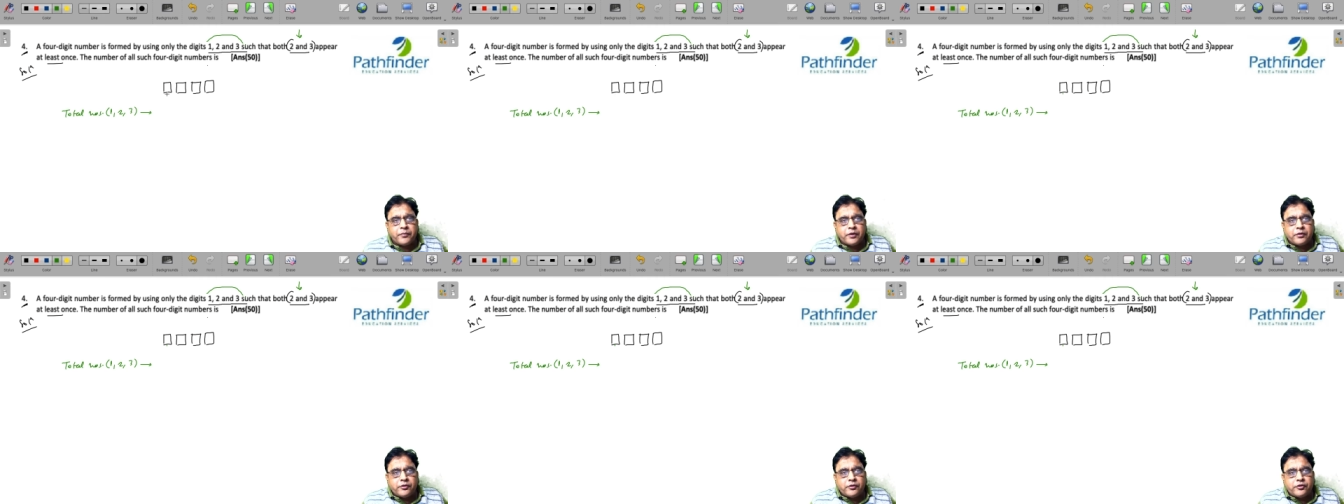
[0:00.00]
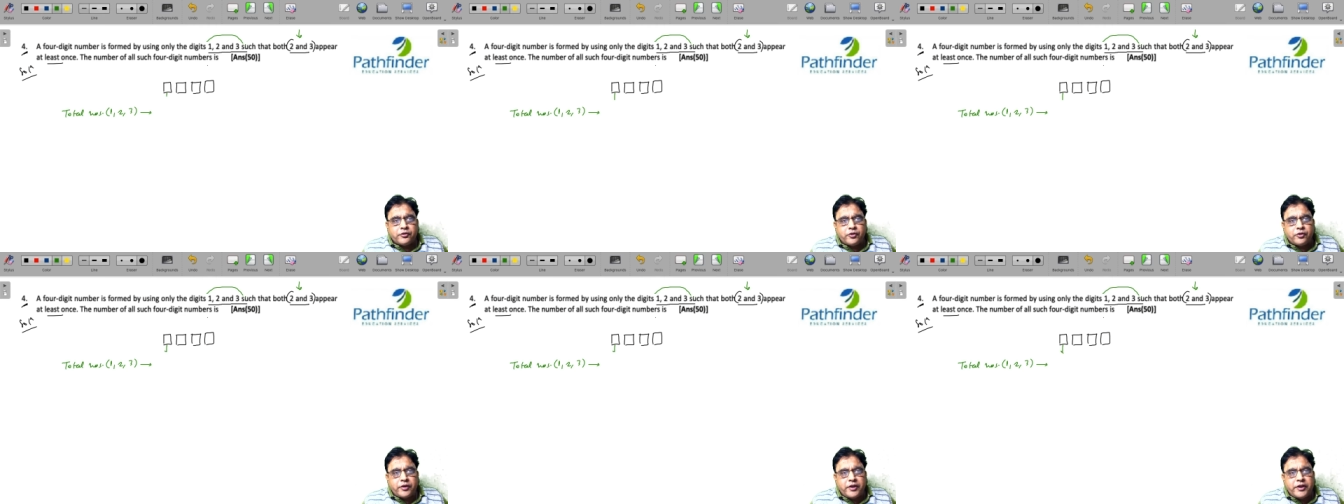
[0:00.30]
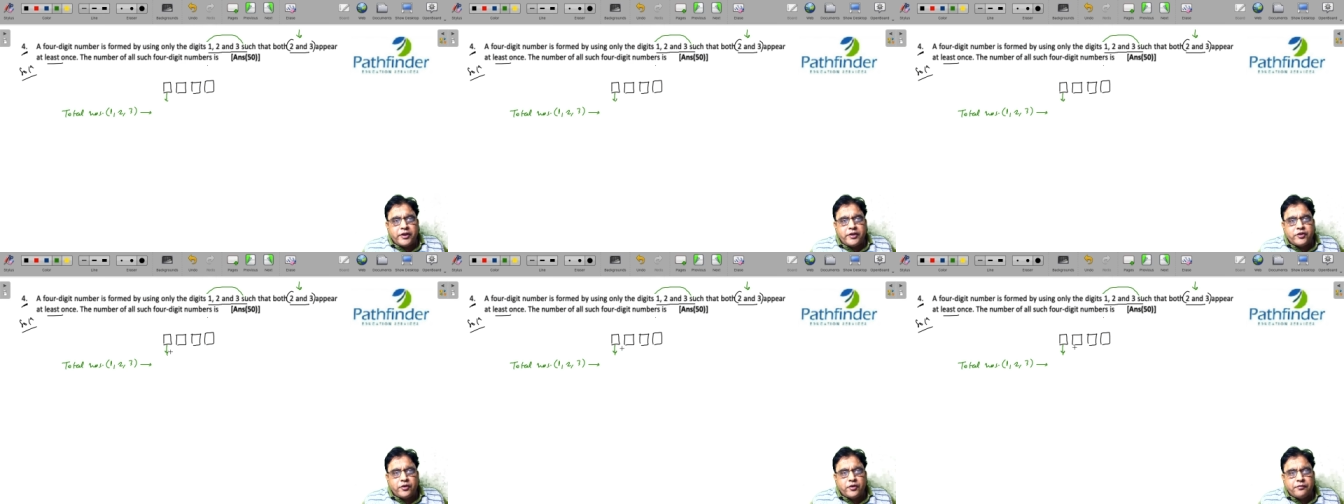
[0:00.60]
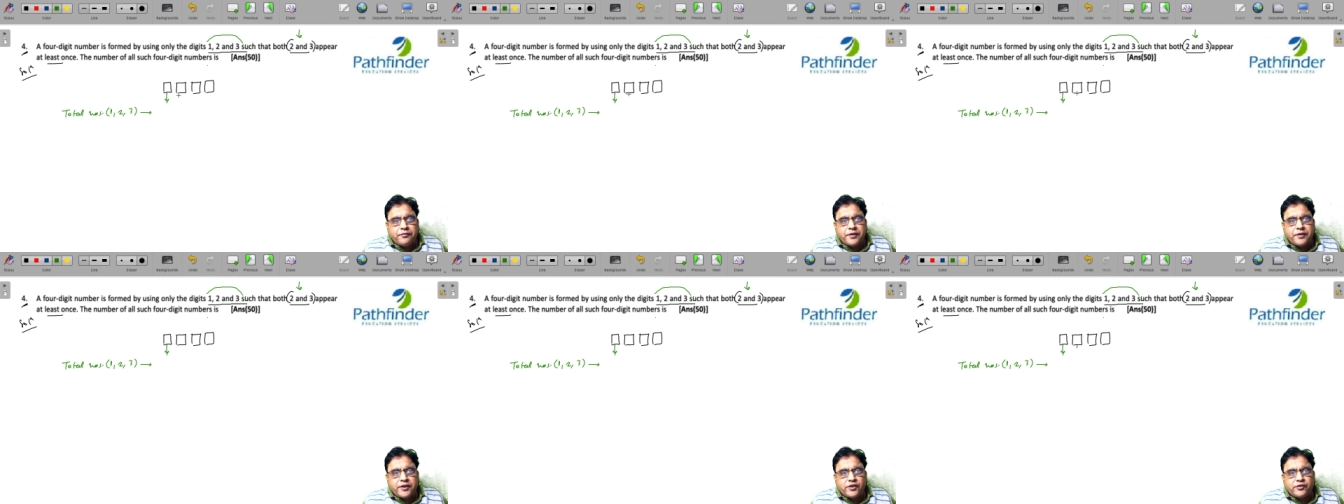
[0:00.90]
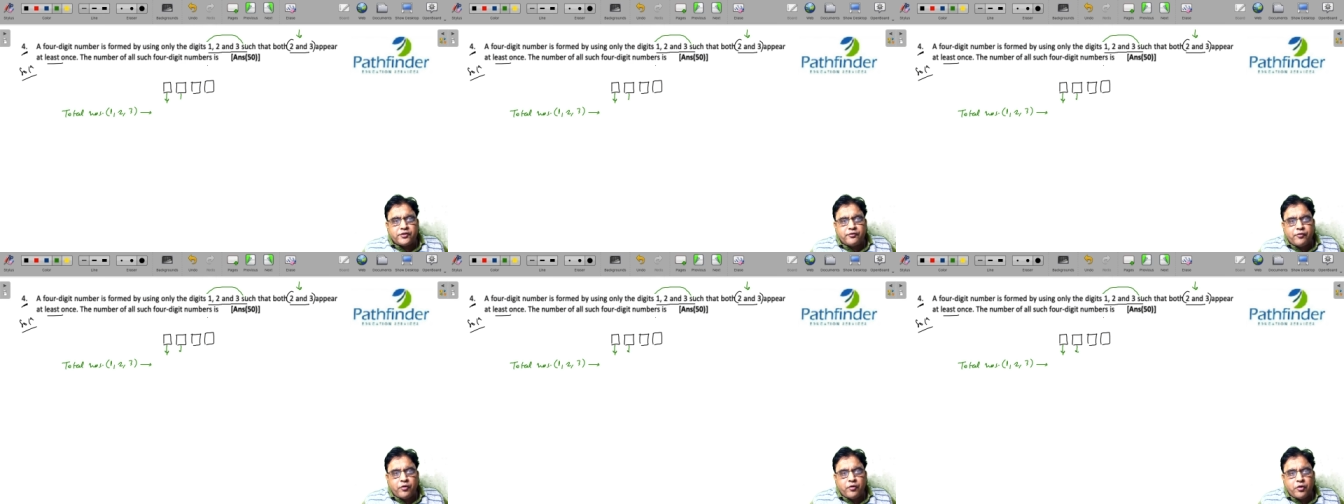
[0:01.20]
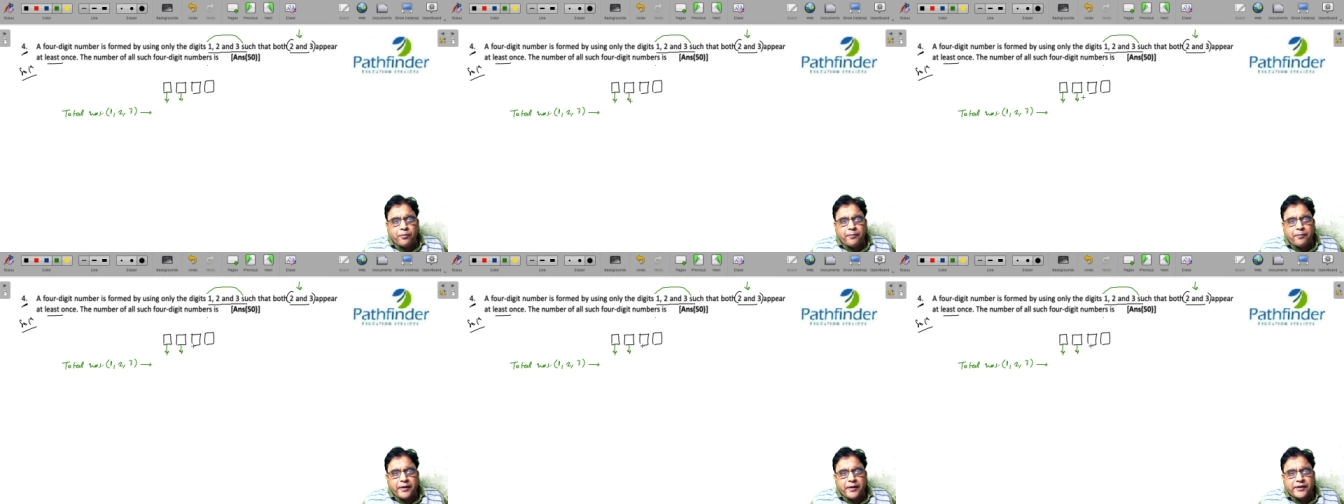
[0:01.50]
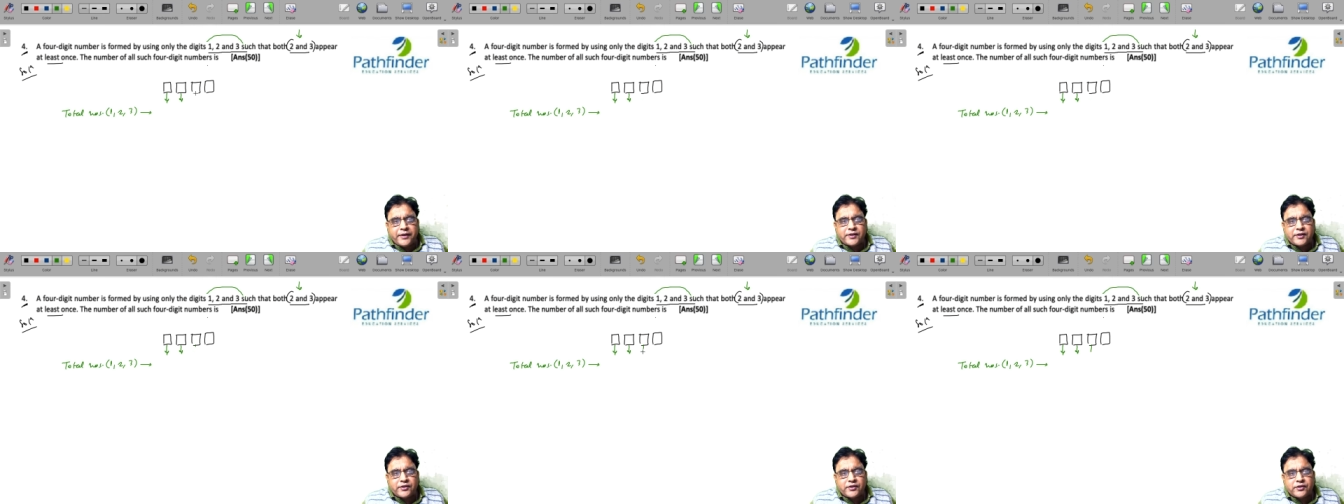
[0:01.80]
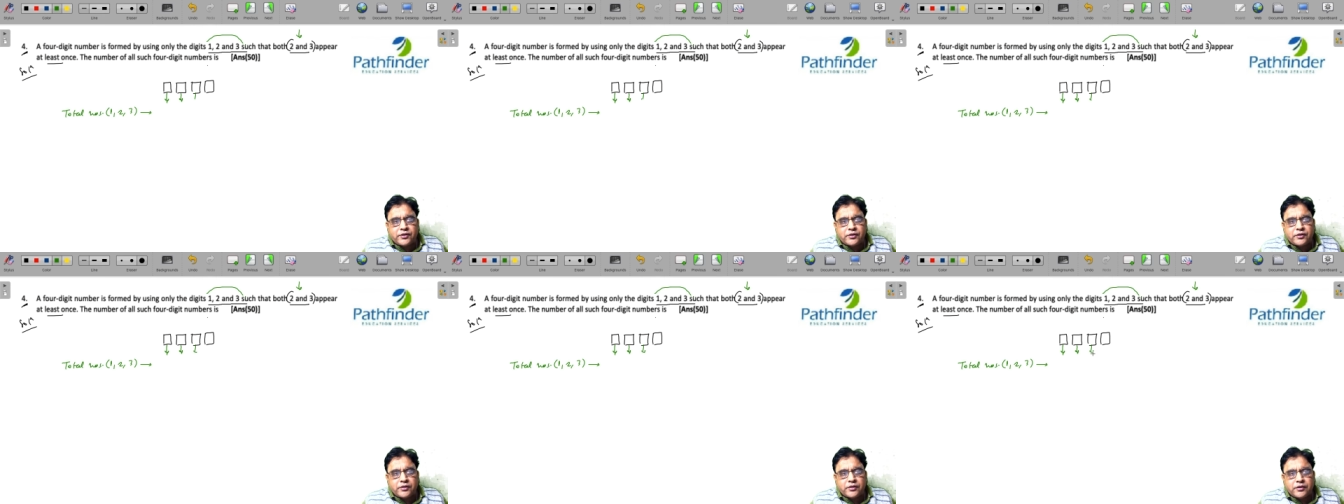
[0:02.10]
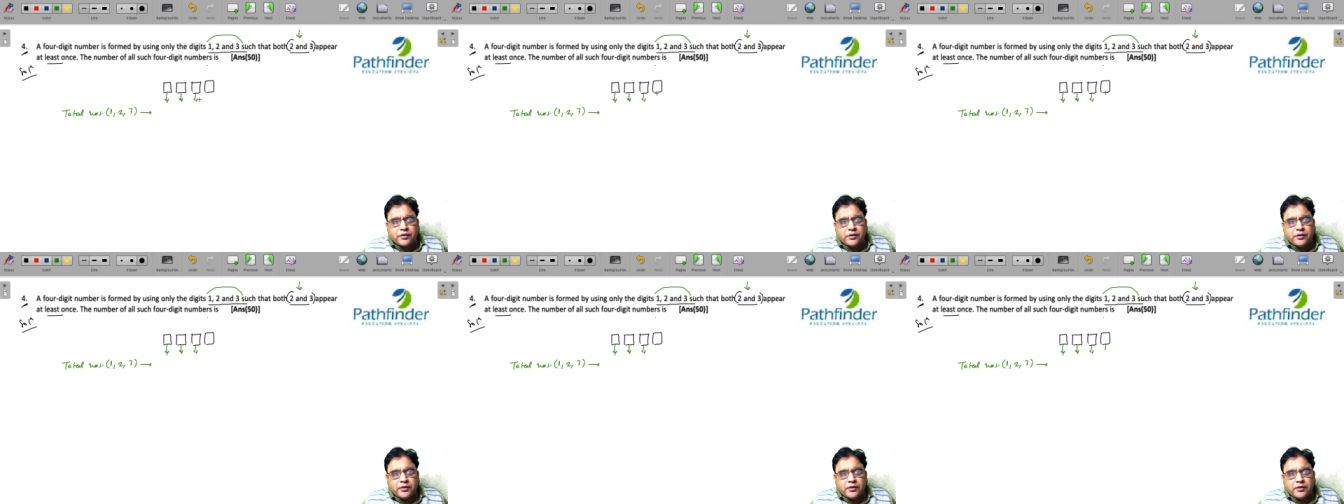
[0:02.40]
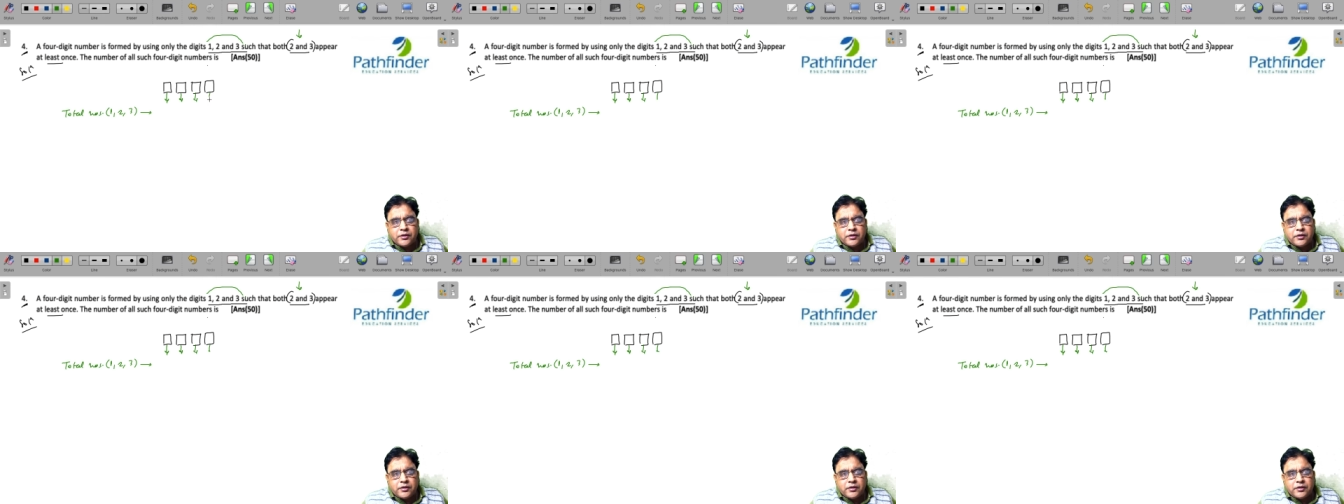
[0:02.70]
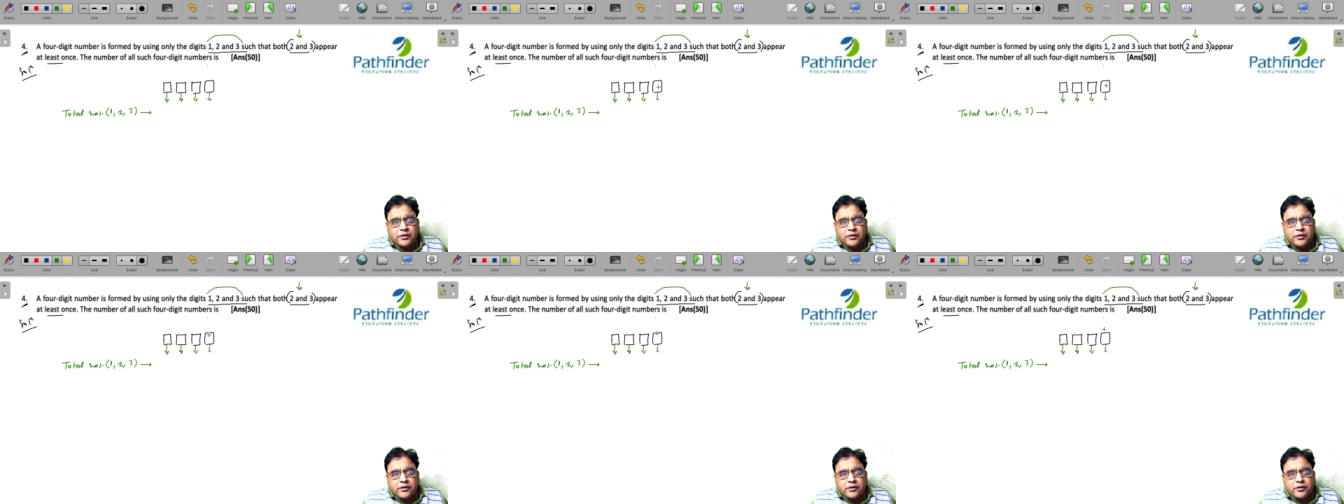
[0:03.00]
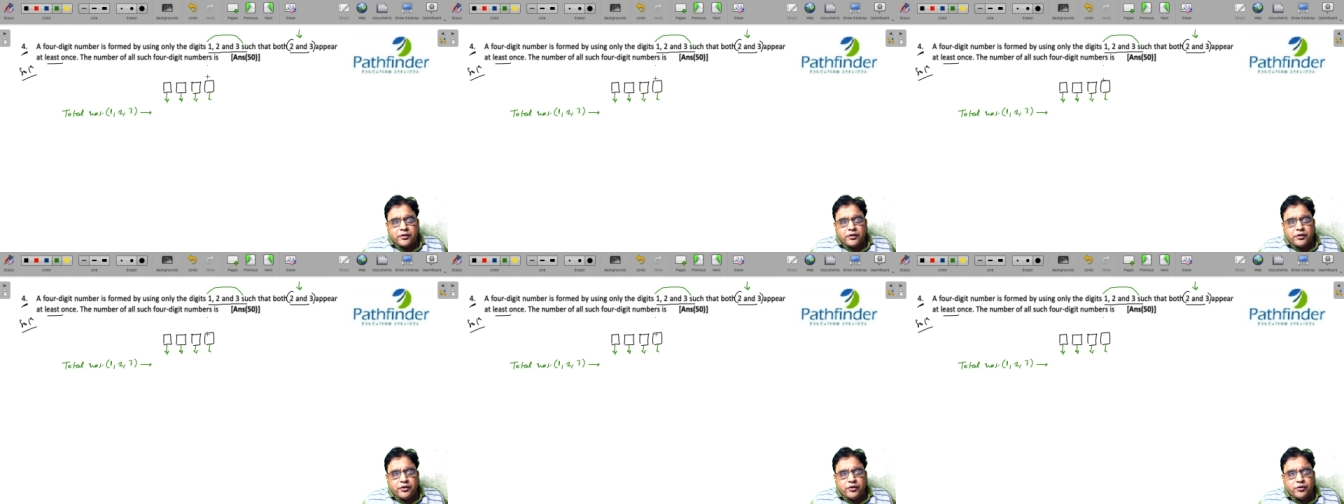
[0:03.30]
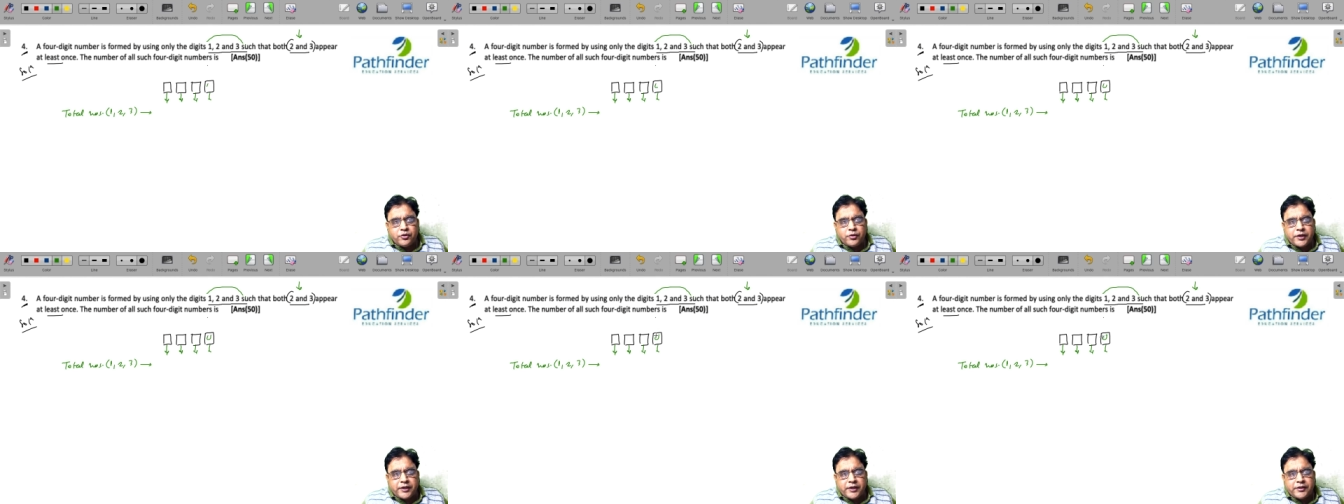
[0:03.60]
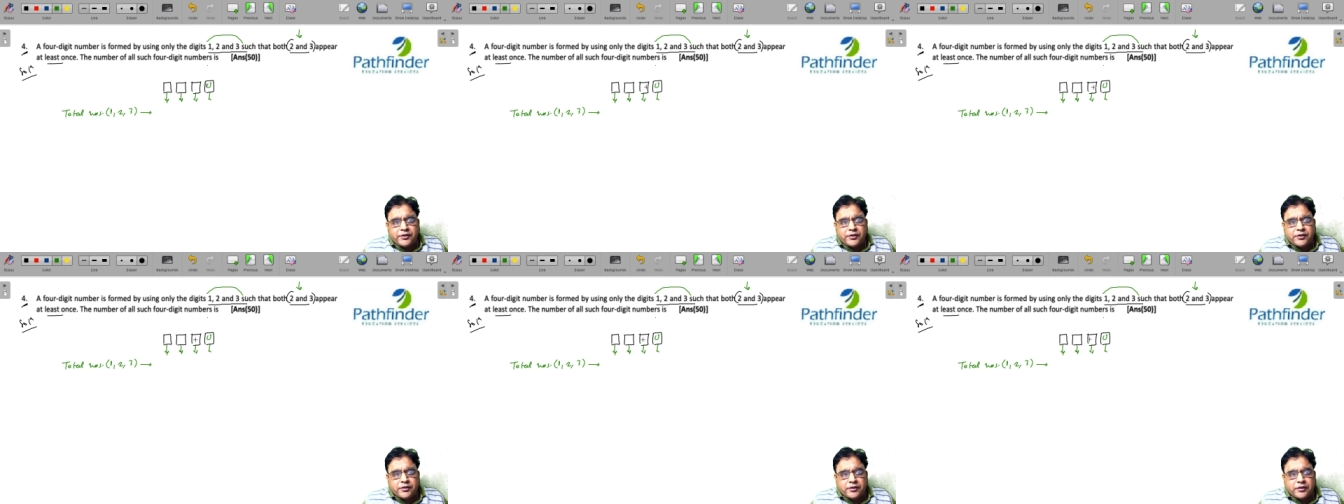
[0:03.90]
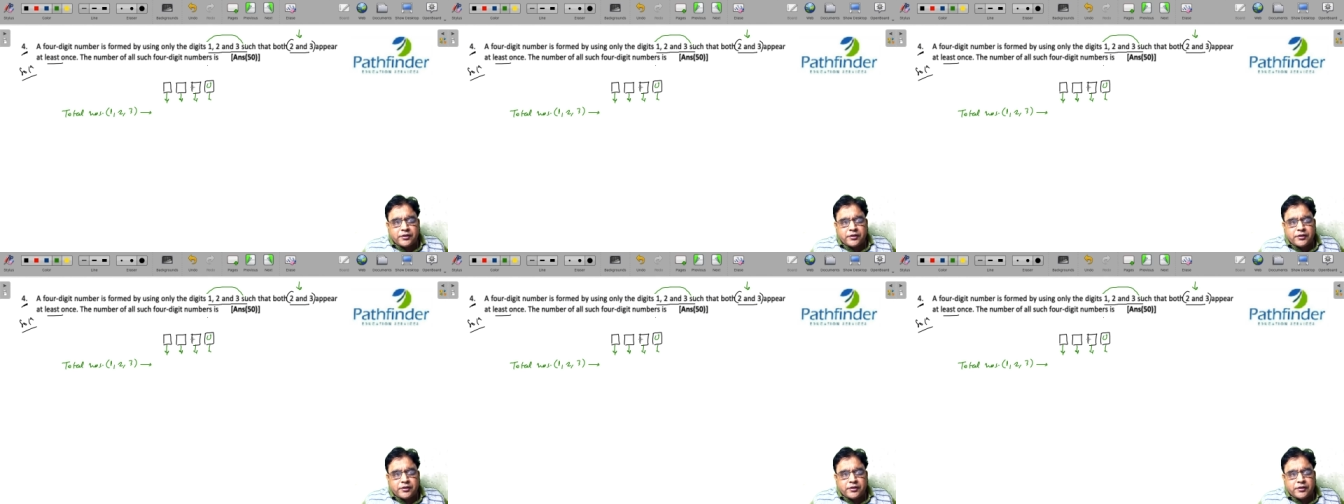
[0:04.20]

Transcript: so each of these four places, units,